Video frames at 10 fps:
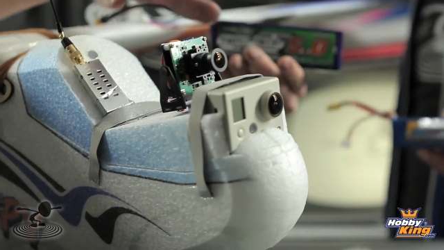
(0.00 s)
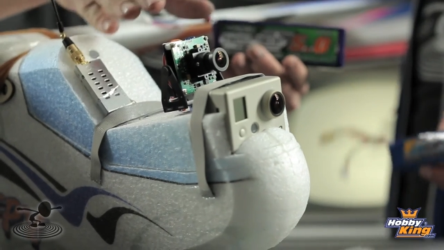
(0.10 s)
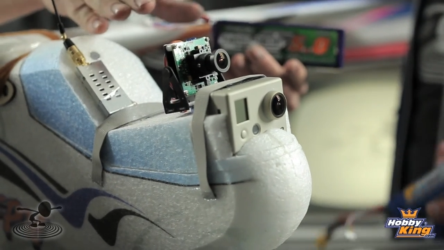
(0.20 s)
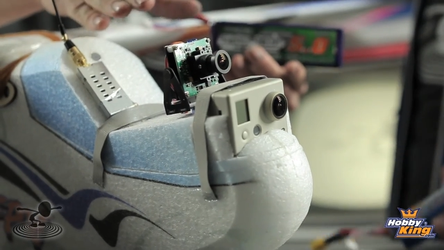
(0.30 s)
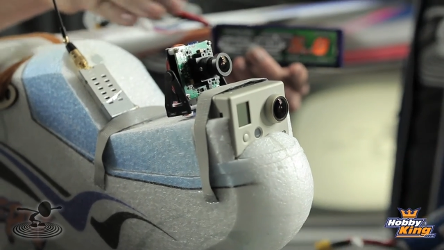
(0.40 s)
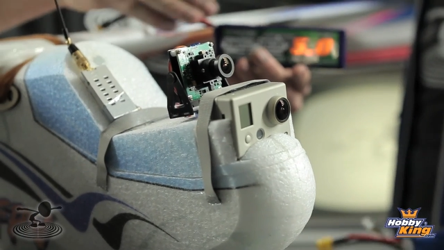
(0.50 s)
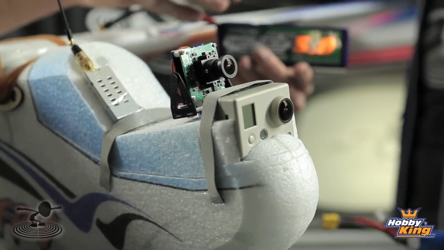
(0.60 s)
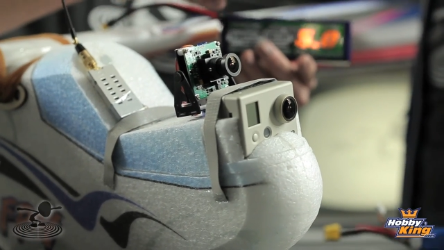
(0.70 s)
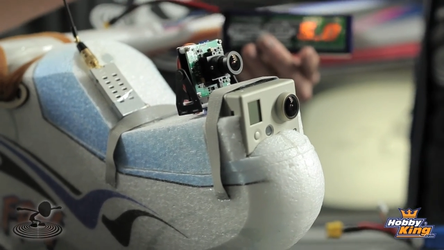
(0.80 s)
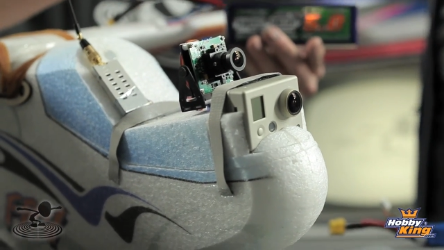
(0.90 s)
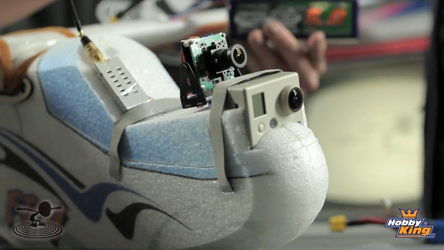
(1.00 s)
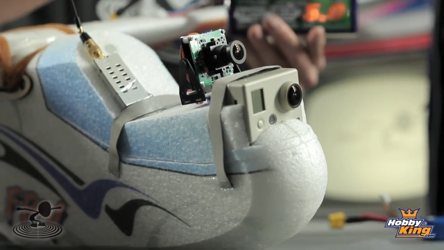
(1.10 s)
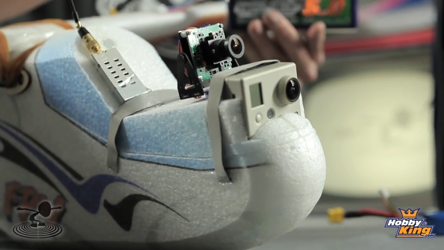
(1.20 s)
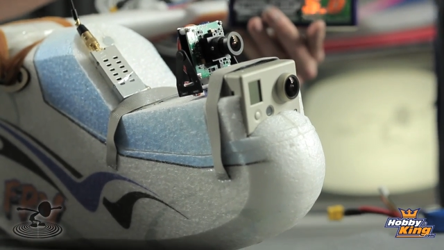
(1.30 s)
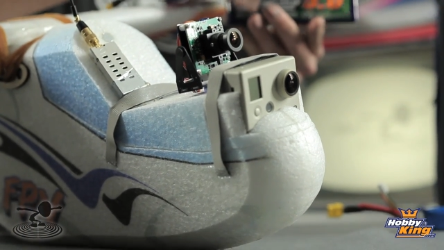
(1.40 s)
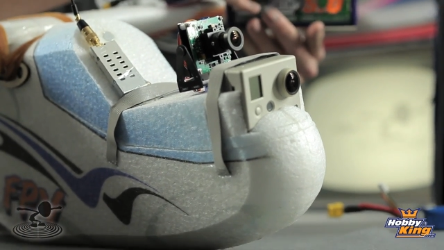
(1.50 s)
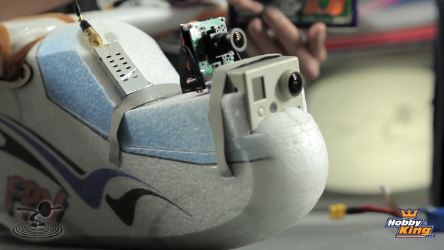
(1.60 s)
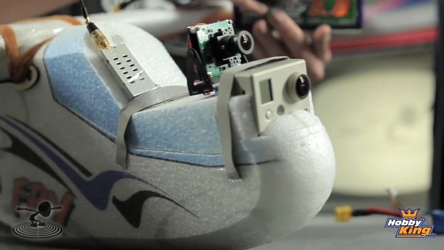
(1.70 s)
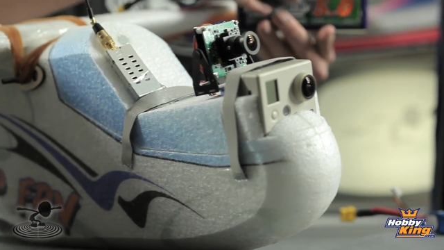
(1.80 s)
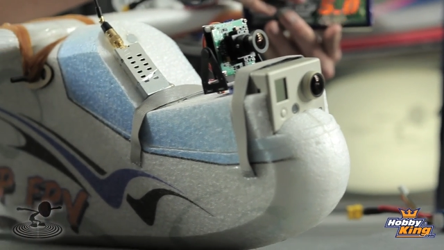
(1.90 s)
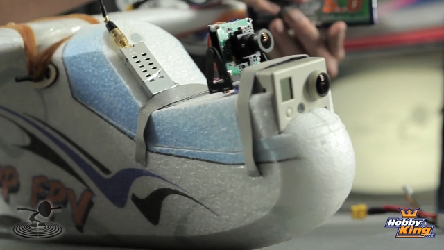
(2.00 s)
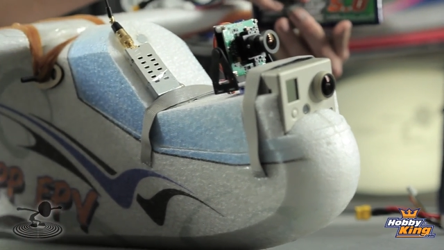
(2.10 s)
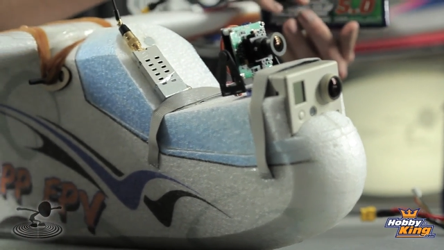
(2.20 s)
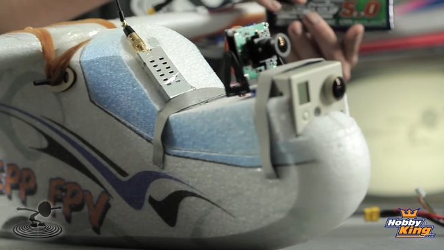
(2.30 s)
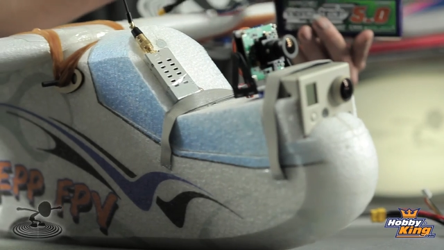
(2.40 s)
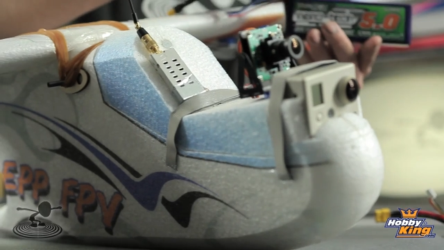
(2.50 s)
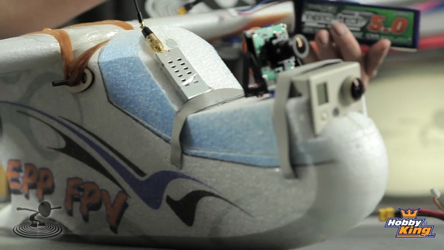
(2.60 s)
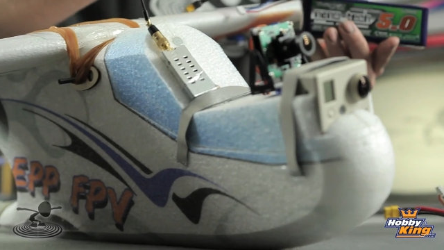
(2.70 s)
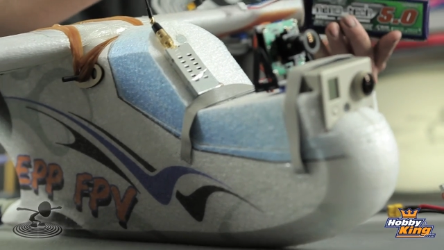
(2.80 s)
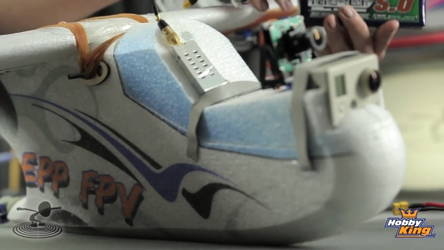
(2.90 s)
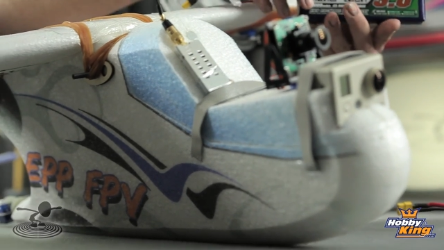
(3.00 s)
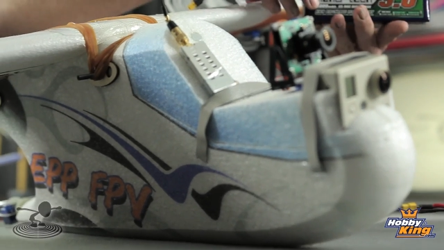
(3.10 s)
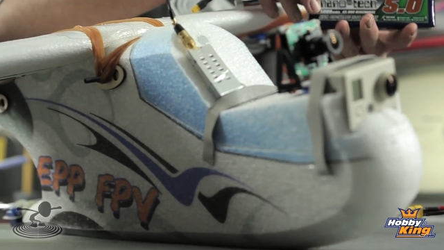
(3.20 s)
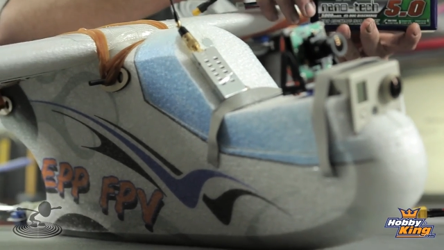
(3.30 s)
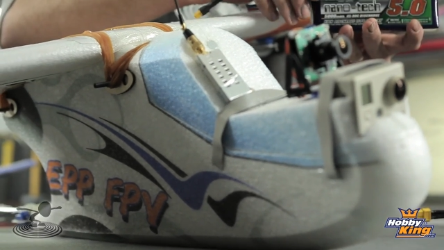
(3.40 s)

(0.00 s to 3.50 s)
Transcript: [unreadable: no face in view]